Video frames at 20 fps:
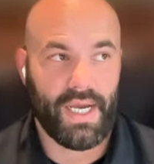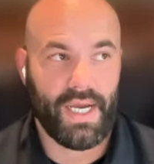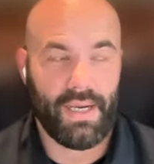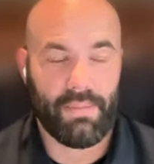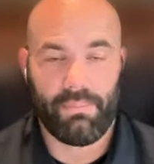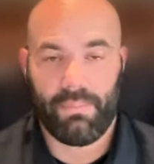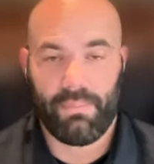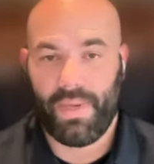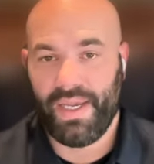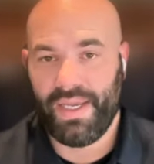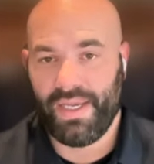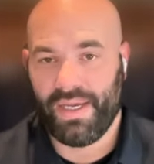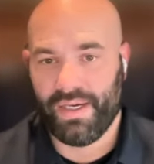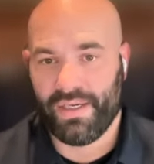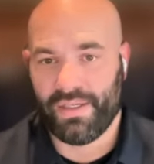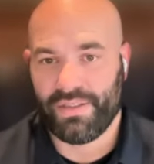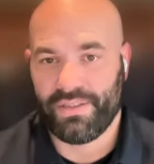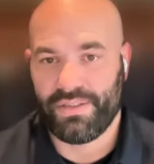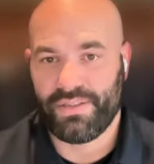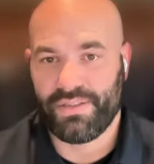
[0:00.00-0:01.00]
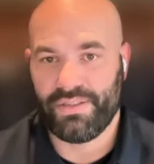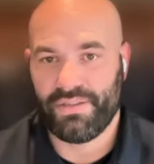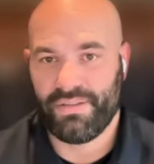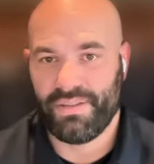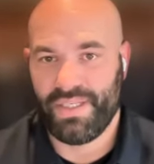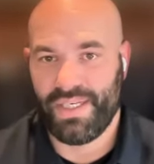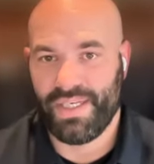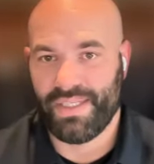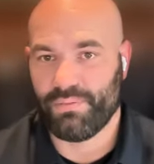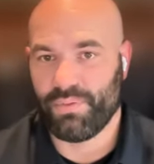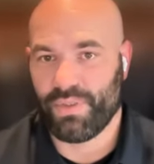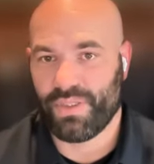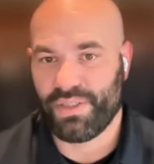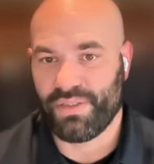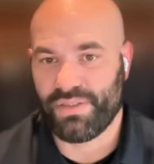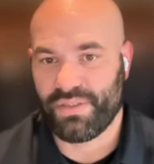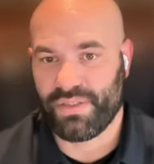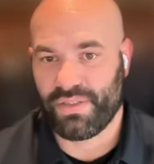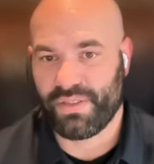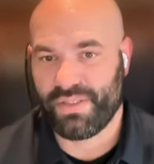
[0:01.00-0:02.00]
My hunch, and what I
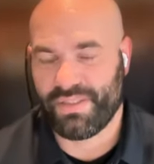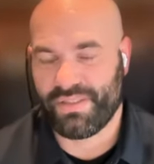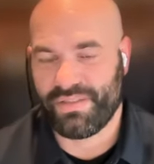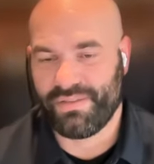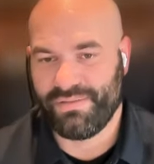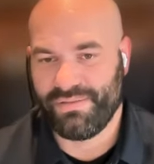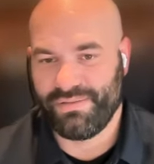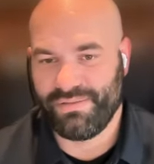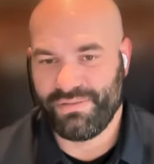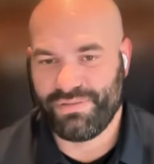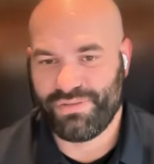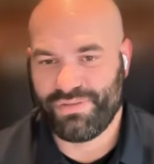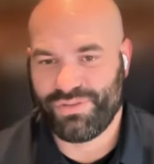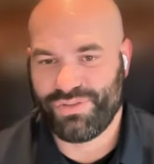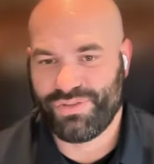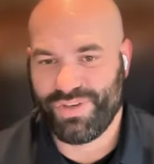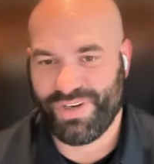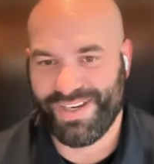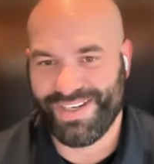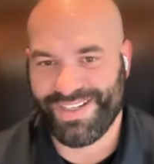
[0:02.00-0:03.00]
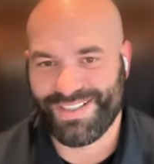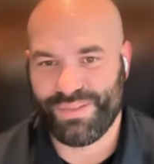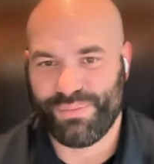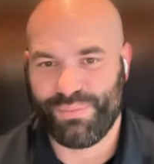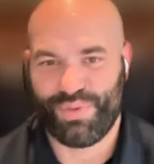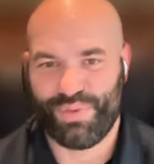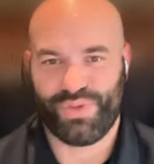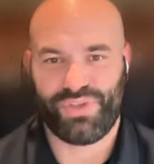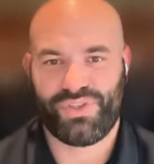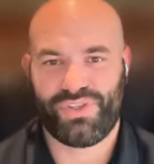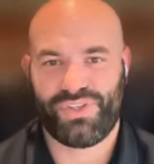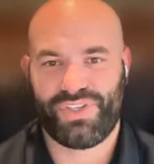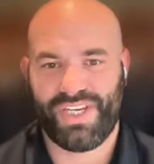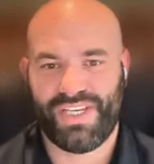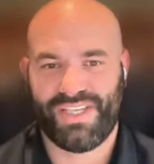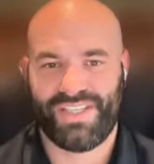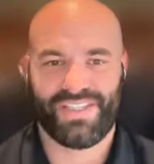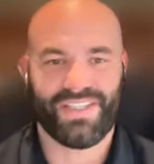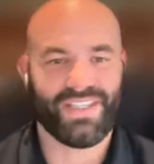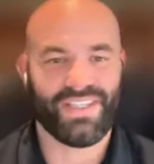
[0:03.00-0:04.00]
started trying to push
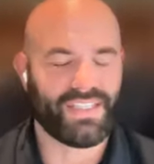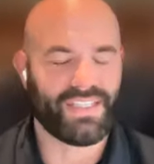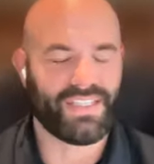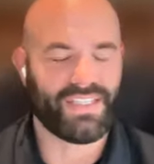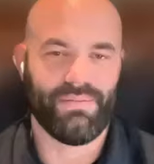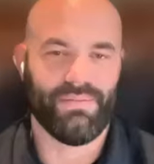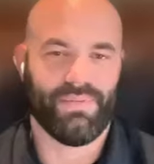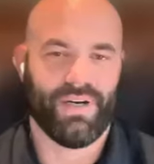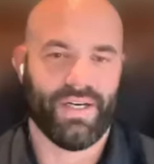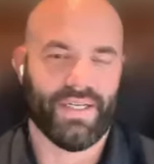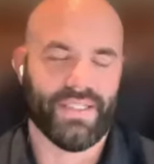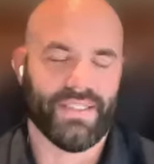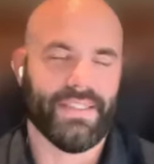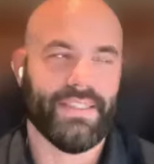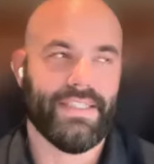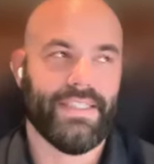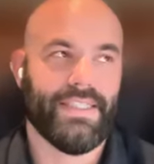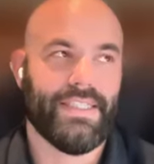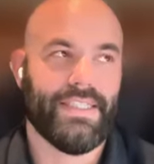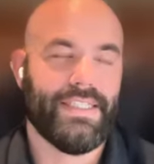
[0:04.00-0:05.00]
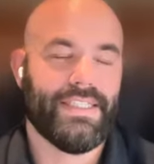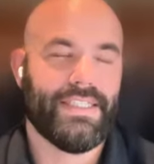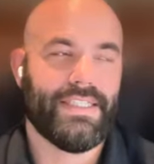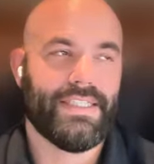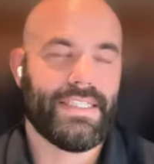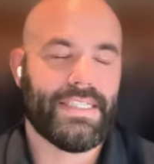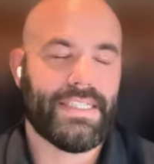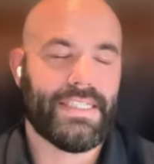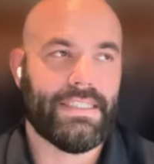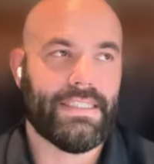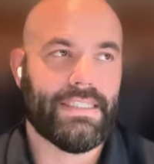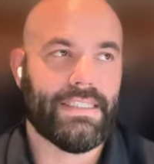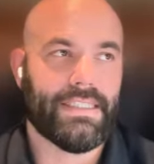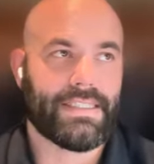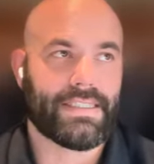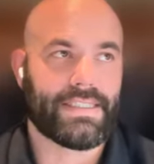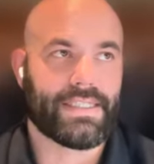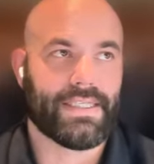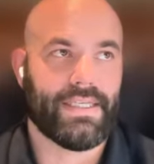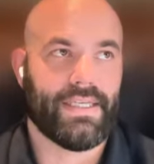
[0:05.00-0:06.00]
Chase and the team on,
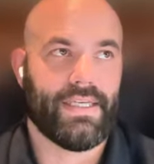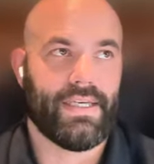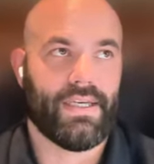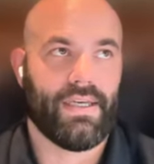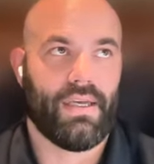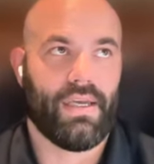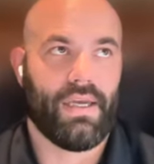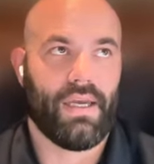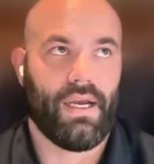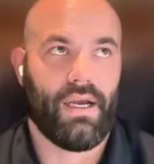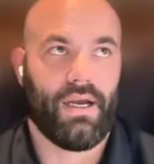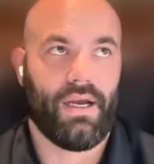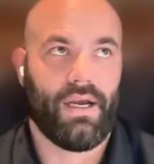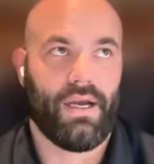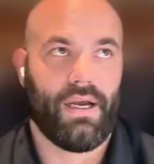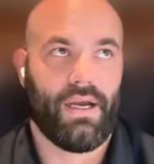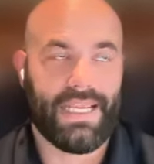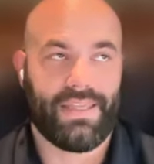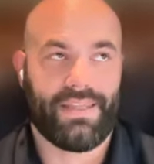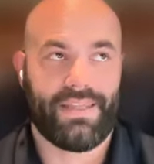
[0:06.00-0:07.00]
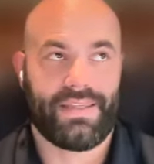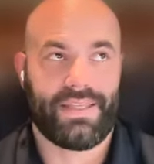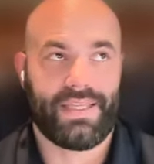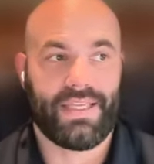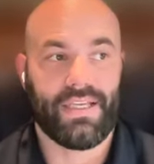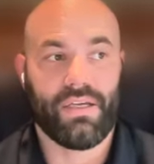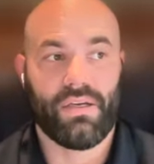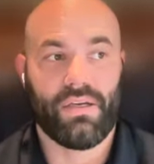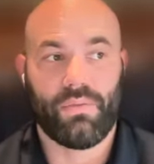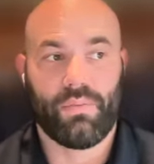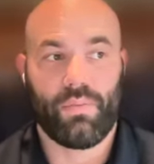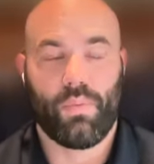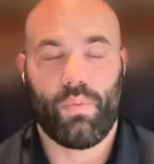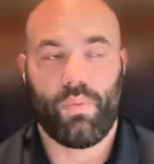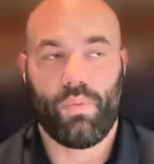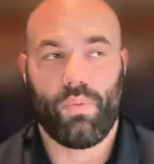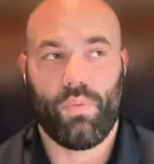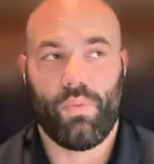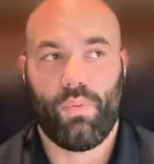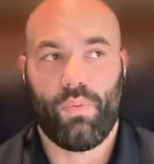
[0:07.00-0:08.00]
is I think
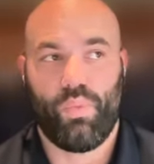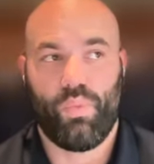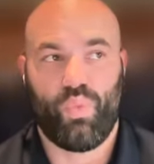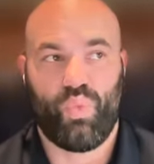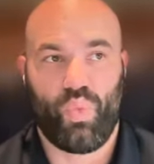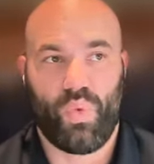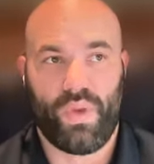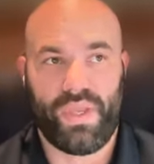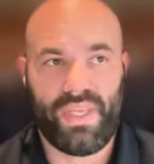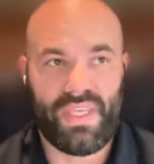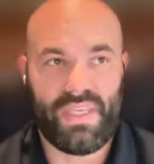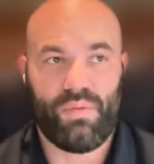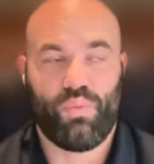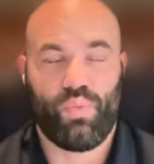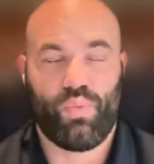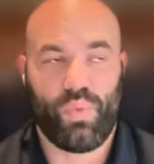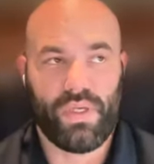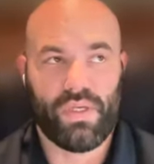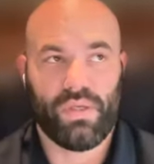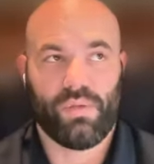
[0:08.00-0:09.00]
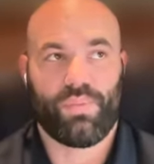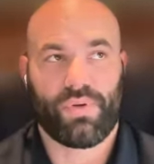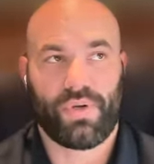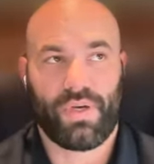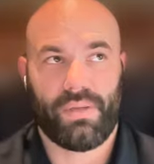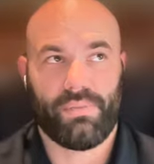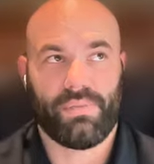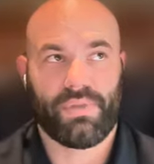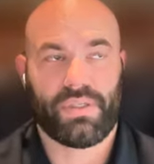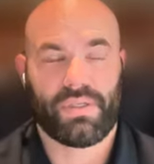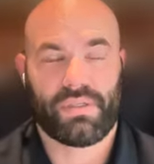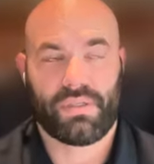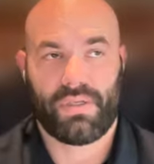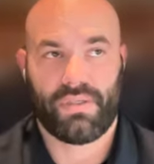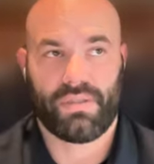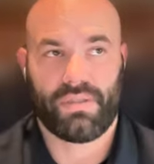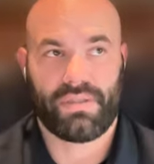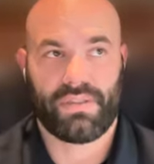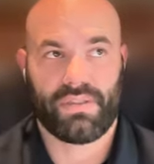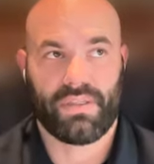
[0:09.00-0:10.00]
we will probably
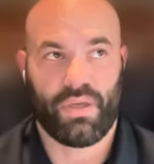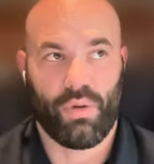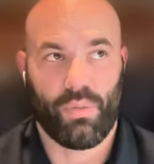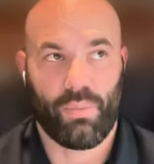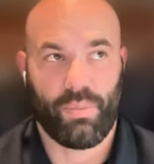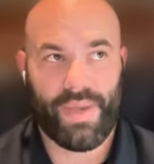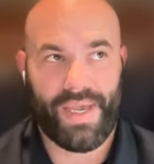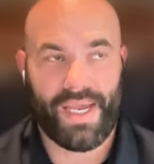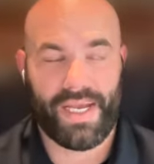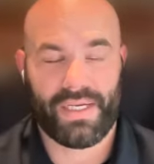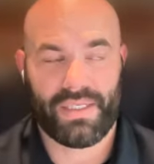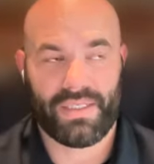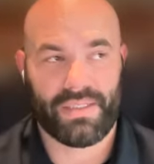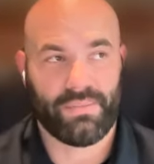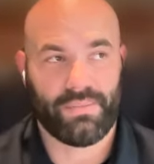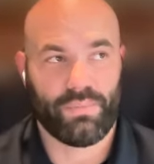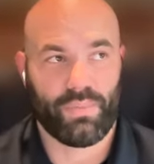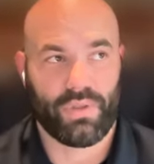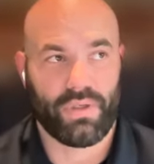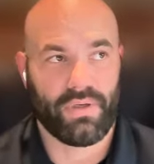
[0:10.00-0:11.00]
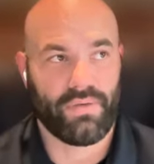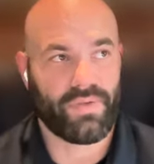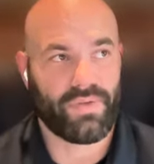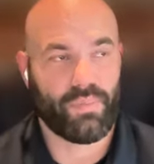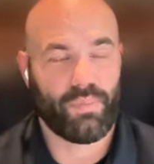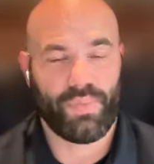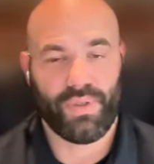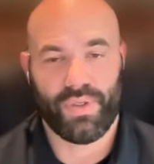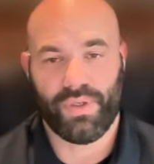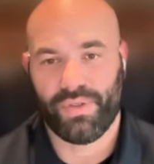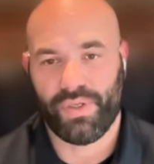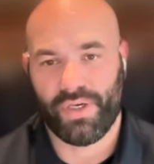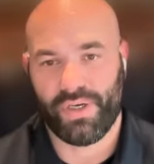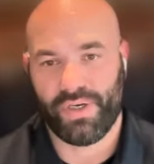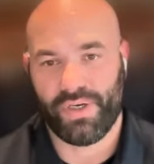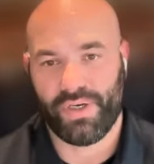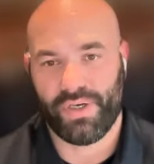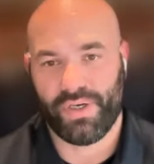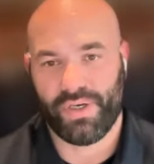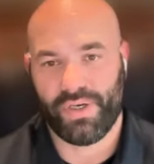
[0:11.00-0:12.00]
start to go back to more of the
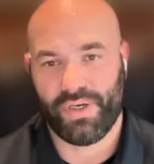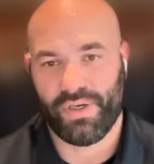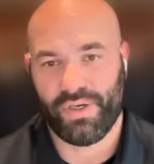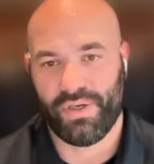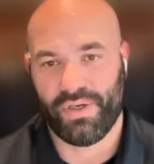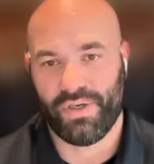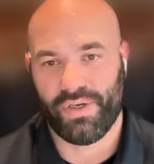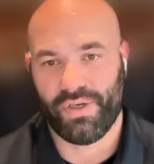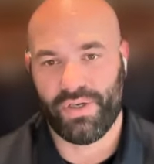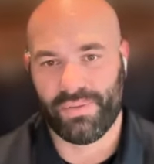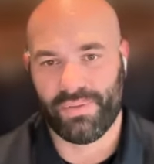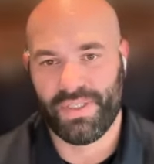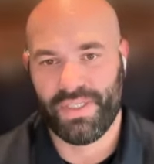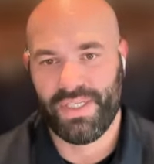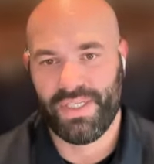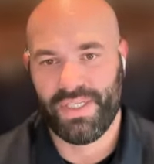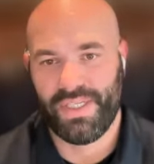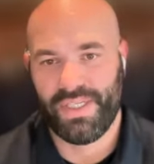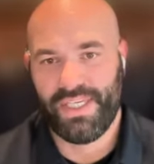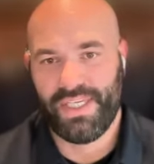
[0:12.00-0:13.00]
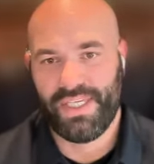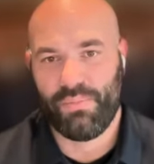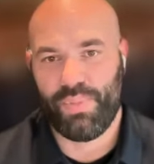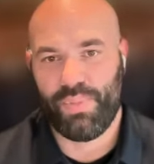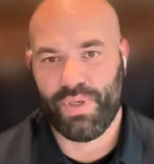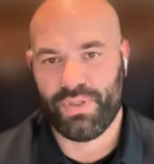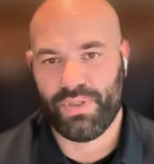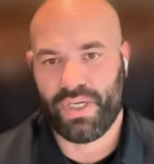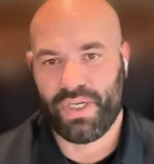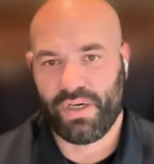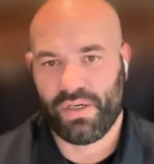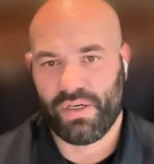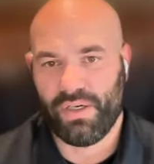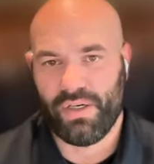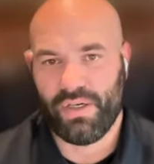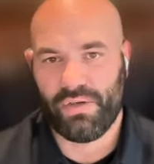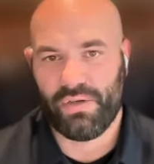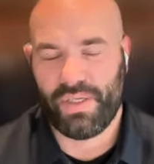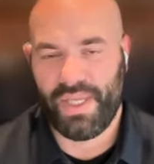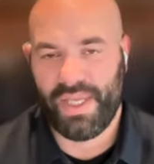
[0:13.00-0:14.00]
building our own
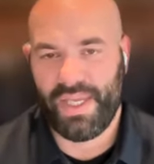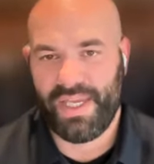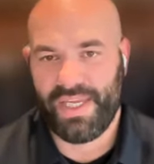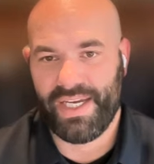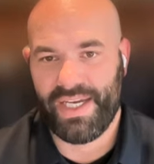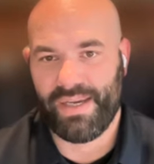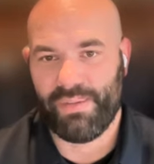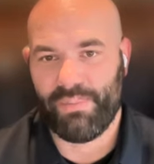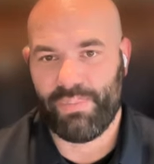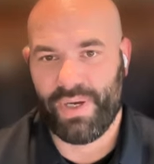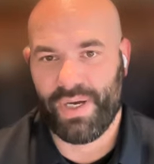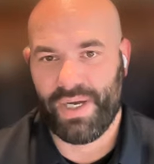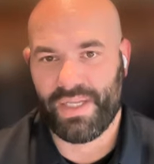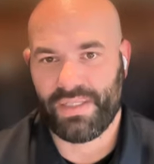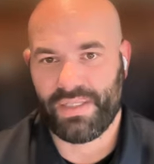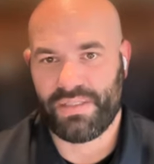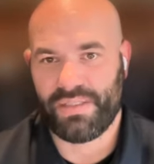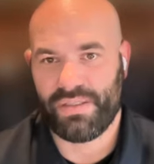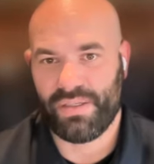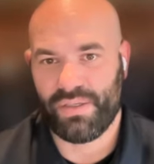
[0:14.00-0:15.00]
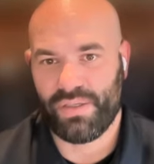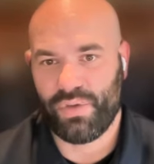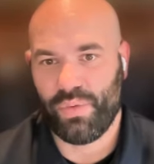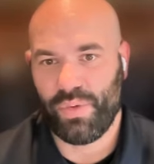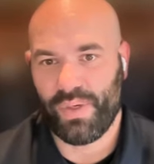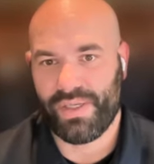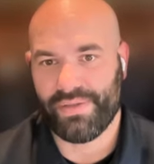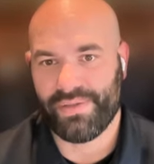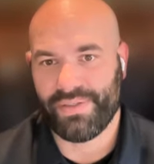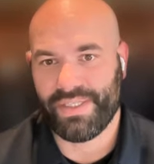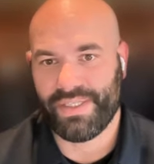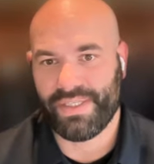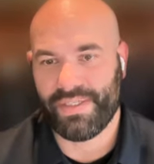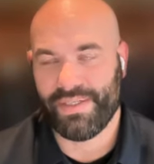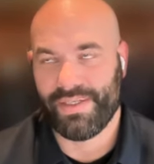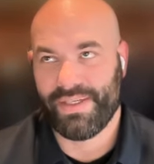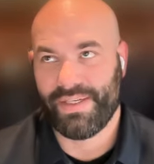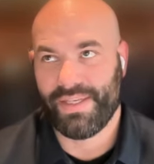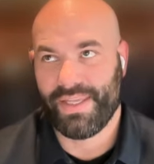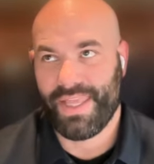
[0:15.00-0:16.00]
AI bots to quickly
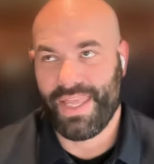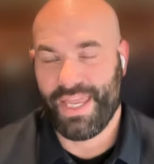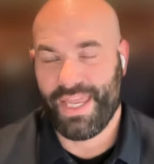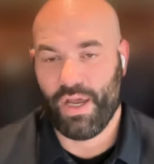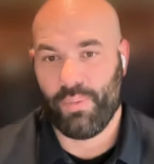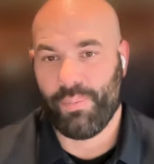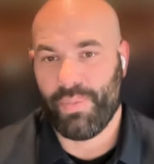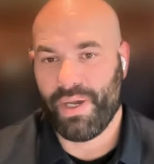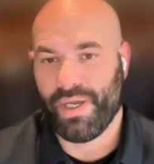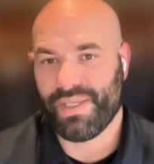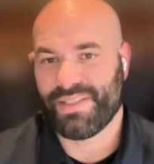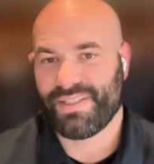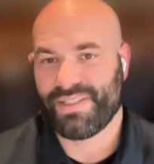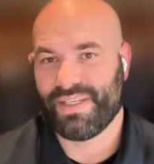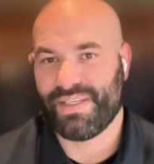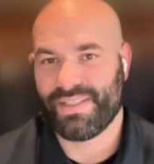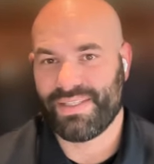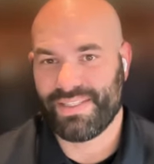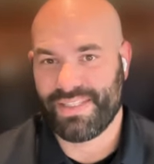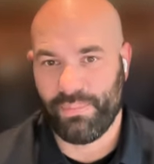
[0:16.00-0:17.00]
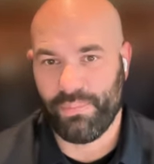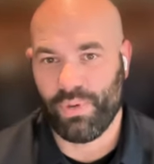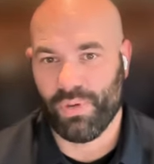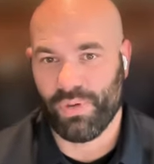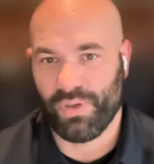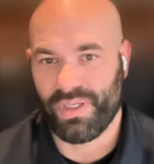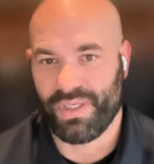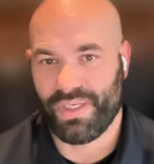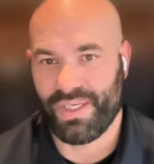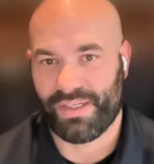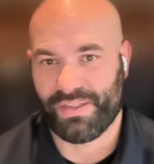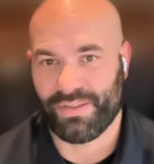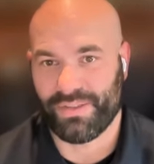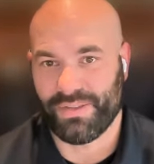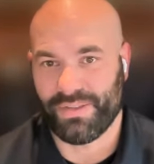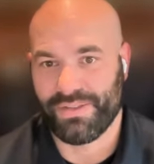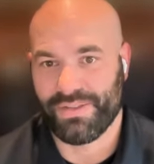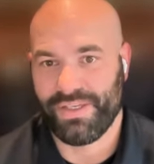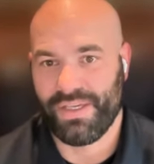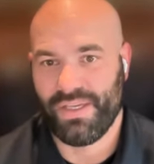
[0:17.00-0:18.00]
help us assemble
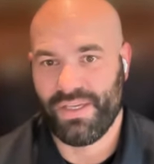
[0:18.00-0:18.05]
connectors.